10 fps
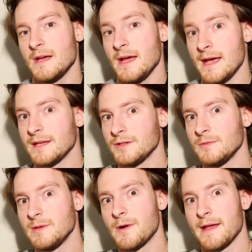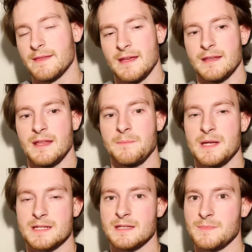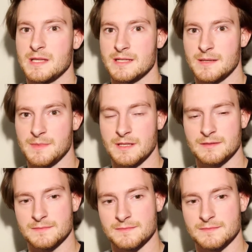and you'd be right. They basically mean the same thing.